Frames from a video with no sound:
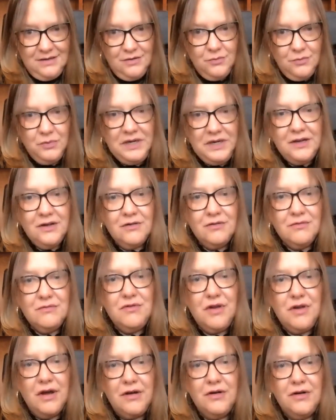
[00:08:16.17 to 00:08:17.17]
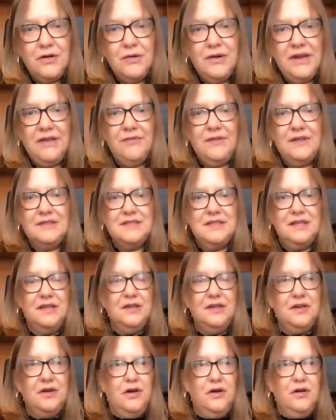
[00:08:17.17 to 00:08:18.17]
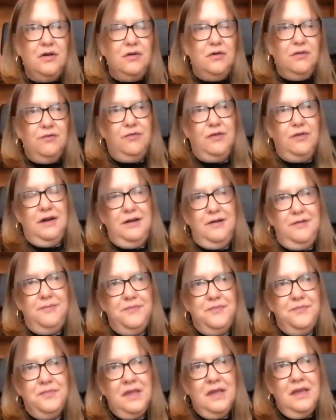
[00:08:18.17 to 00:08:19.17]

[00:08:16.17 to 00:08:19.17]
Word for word: We don't know if it's going to go from